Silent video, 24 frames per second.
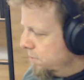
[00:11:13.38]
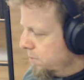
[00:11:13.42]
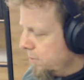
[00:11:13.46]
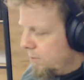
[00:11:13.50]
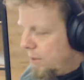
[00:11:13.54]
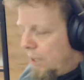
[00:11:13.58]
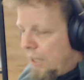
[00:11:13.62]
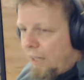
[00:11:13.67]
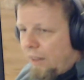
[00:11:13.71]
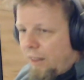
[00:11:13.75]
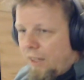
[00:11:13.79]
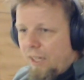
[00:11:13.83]

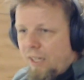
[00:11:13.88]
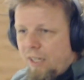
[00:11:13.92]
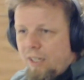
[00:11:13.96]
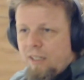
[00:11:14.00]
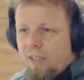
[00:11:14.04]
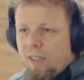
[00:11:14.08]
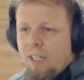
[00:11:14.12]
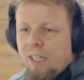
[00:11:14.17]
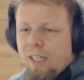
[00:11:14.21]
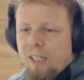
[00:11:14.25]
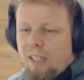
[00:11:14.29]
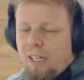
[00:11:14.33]
I think
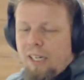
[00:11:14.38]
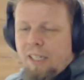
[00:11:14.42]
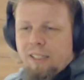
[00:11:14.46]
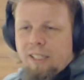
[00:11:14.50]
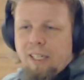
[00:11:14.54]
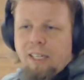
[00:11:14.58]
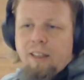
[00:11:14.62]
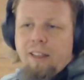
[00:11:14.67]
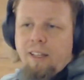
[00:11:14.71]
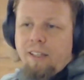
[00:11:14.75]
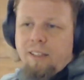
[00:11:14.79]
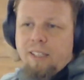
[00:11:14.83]

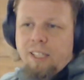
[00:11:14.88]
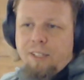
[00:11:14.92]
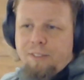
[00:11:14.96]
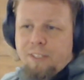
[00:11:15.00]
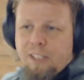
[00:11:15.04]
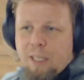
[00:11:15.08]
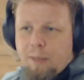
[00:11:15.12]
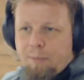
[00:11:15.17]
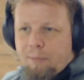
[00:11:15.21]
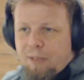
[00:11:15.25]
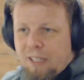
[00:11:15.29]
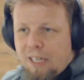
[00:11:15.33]
they've
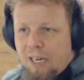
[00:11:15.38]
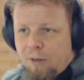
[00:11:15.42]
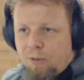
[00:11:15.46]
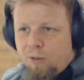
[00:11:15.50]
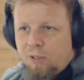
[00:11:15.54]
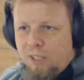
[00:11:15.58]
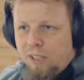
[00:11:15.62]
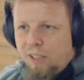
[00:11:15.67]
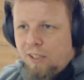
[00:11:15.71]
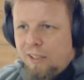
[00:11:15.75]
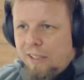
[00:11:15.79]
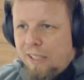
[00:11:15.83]
stopped
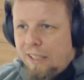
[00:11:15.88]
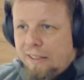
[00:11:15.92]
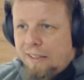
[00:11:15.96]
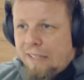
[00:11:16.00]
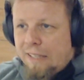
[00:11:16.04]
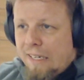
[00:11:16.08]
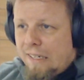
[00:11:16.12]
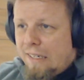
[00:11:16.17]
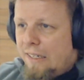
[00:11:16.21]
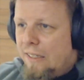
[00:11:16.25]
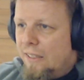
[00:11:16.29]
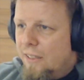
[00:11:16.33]
counting the
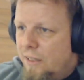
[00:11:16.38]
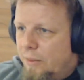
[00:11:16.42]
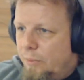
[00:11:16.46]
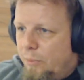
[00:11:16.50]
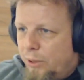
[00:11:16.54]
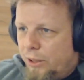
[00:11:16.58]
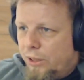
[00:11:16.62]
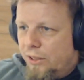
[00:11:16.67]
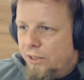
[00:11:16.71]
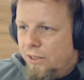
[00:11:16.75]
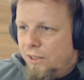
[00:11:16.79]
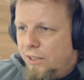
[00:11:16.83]
attendance
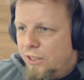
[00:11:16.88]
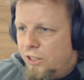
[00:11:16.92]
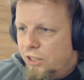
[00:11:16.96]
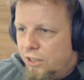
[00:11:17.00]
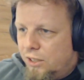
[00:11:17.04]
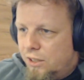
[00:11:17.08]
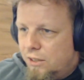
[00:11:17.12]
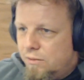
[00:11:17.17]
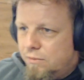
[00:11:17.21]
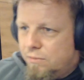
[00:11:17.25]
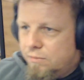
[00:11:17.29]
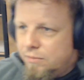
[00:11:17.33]
because it
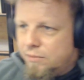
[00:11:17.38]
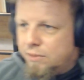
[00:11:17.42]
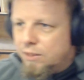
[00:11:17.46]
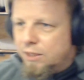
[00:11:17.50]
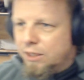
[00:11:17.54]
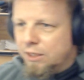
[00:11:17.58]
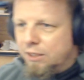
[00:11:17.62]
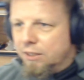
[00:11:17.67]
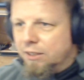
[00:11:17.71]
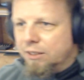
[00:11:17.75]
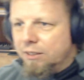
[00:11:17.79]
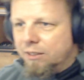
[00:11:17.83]
just
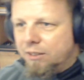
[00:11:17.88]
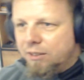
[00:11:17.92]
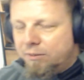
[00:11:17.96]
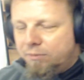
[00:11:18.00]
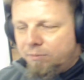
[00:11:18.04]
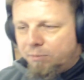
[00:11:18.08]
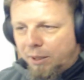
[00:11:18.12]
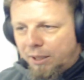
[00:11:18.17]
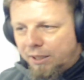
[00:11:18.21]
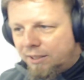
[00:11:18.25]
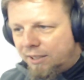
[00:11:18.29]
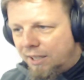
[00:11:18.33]
didn't
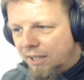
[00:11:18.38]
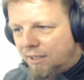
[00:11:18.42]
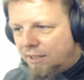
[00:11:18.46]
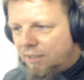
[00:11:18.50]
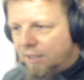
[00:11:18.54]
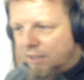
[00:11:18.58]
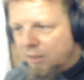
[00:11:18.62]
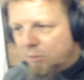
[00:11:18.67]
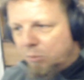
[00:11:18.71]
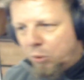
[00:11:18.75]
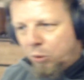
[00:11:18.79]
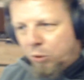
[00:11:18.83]
make sense
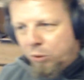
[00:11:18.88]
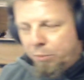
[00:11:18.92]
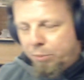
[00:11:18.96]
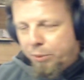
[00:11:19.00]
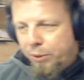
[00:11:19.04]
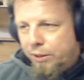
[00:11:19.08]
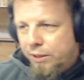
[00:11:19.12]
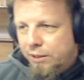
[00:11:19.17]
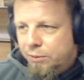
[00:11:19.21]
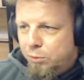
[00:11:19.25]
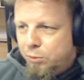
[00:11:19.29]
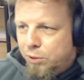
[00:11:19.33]
anymore.
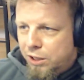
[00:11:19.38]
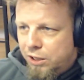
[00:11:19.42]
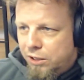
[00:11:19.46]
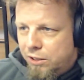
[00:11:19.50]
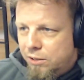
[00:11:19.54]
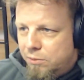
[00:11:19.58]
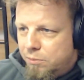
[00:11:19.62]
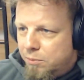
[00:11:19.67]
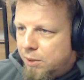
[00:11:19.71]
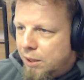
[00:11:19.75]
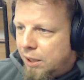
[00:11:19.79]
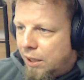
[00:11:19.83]
But
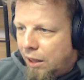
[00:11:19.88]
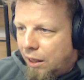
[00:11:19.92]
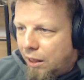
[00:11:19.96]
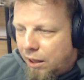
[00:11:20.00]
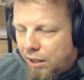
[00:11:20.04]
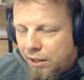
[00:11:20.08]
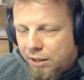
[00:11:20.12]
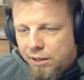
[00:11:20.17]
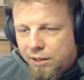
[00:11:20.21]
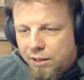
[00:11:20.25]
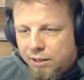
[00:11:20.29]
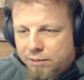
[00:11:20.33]
we're in
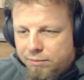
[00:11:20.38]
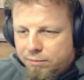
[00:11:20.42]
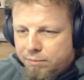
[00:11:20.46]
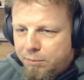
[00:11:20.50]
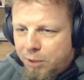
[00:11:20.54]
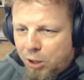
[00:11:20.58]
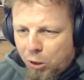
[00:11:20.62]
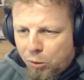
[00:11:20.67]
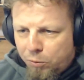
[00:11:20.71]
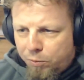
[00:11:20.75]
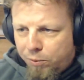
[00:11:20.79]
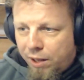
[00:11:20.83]
the
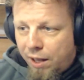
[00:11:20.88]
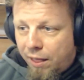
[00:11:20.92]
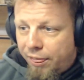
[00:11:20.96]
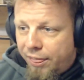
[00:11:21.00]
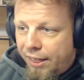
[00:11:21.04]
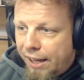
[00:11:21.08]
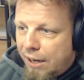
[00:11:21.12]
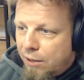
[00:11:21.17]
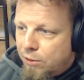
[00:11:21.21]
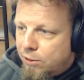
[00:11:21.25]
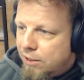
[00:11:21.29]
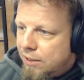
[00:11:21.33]

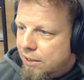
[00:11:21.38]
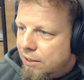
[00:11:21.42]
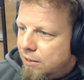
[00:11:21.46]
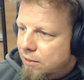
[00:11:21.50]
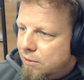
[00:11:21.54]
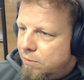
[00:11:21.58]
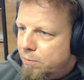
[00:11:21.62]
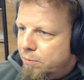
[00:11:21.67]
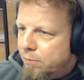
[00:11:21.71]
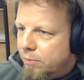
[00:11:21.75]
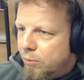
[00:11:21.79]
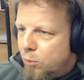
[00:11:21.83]

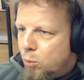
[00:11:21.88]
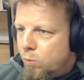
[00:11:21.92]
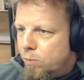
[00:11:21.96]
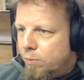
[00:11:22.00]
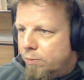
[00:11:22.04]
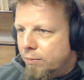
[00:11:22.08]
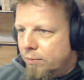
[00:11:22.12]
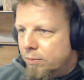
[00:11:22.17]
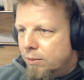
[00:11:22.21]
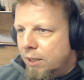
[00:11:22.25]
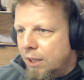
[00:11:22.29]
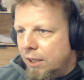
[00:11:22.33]
10,000
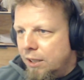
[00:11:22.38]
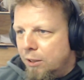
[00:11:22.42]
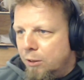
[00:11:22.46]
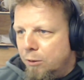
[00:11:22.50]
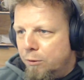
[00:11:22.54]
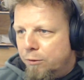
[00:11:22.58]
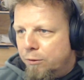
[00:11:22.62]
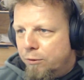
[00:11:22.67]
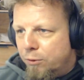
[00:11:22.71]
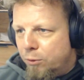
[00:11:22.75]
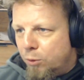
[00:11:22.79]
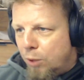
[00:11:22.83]
kind
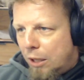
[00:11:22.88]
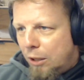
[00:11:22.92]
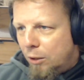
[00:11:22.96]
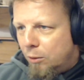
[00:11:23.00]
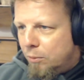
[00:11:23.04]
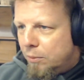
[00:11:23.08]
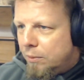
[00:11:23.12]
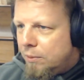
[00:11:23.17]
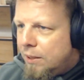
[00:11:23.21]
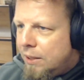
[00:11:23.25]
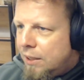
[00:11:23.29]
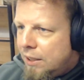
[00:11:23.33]
of
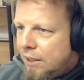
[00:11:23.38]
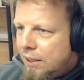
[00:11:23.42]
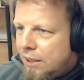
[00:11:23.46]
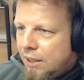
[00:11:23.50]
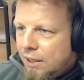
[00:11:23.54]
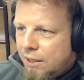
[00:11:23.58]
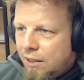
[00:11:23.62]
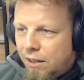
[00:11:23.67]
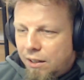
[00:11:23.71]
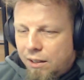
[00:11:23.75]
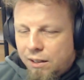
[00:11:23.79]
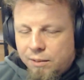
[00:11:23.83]
realm
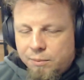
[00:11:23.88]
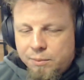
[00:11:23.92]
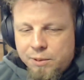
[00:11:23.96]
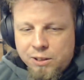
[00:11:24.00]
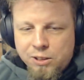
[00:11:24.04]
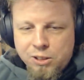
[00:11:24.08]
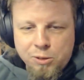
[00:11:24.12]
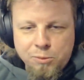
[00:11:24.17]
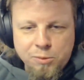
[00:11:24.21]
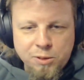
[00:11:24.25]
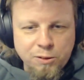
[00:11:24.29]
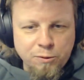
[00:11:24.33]
in
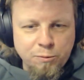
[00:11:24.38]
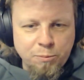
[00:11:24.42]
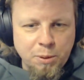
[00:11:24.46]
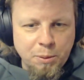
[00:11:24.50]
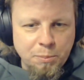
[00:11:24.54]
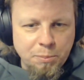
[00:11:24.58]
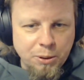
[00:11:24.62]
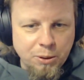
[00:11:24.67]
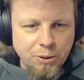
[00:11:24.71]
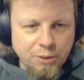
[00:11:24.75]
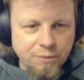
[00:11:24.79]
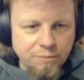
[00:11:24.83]
terms of
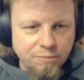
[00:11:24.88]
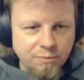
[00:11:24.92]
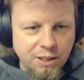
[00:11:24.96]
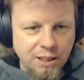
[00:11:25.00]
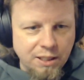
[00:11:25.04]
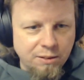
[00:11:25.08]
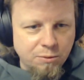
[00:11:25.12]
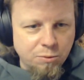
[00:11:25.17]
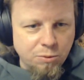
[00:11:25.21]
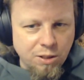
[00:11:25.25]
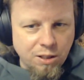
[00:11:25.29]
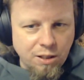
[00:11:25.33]
people
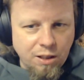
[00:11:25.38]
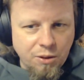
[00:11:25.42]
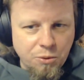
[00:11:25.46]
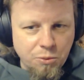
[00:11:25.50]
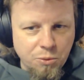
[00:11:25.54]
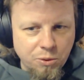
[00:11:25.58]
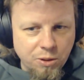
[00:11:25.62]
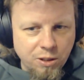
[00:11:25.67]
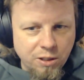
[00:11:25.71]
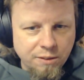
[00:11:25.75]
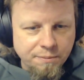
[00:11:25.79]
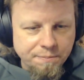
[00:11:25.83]
that went
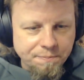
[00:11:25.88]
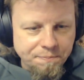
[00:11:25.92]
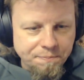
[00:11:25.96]
through there.